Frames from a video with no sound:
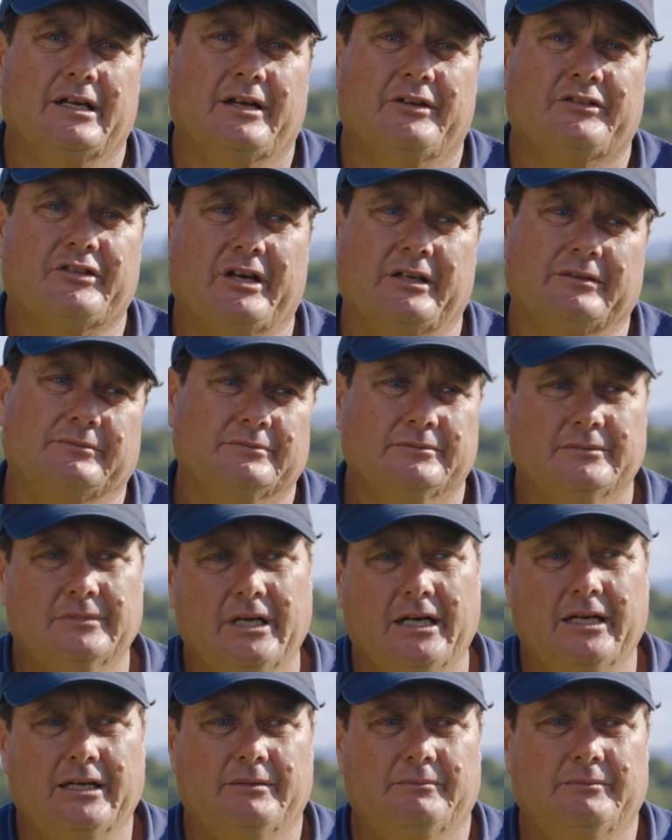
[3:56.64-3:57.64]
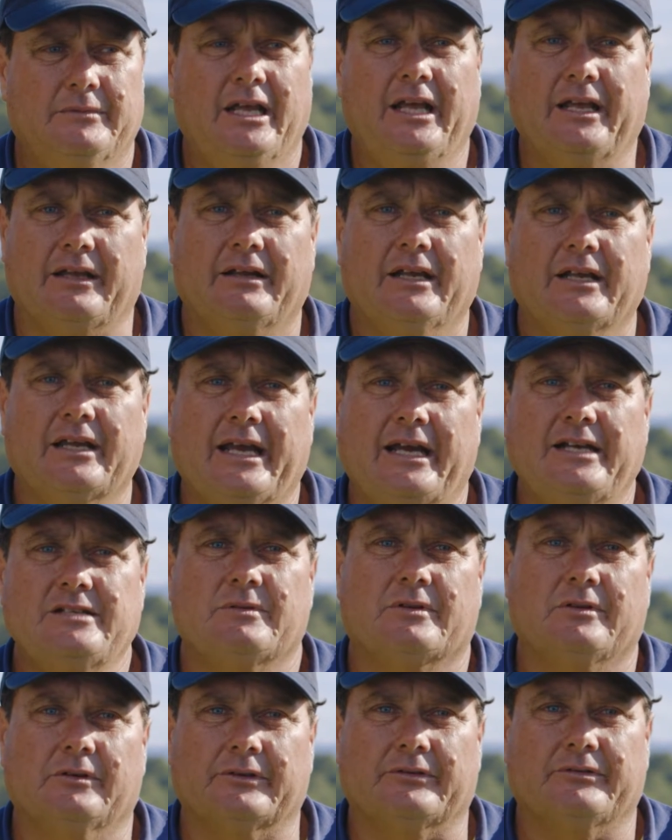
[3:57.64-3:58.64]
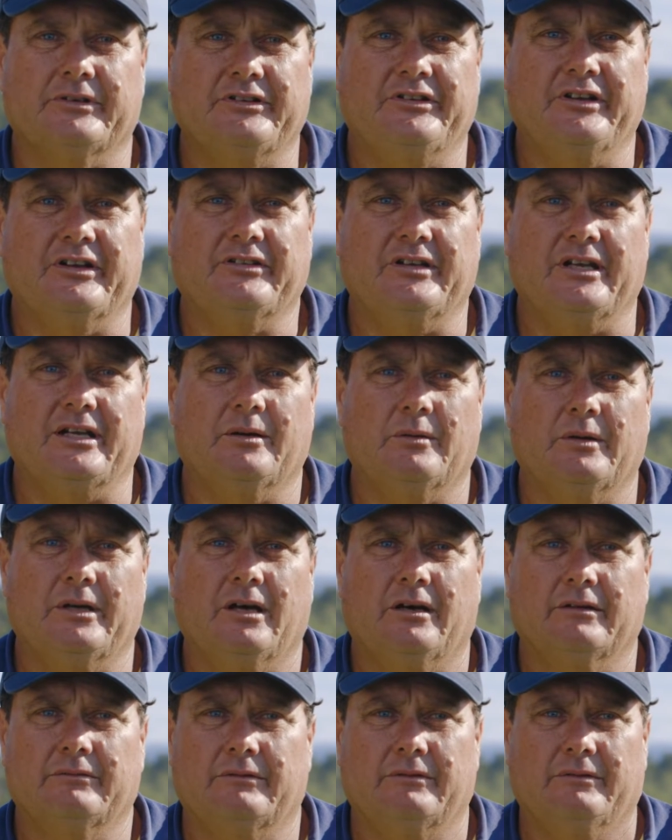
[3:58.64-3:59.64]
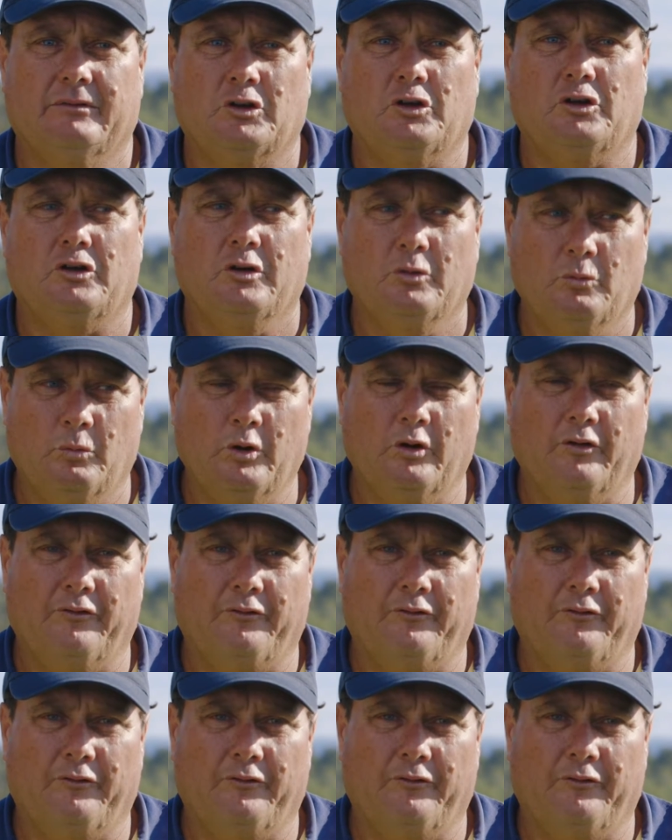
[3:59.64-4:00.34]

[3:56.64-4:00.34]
So yeah, engage with Hort360. You will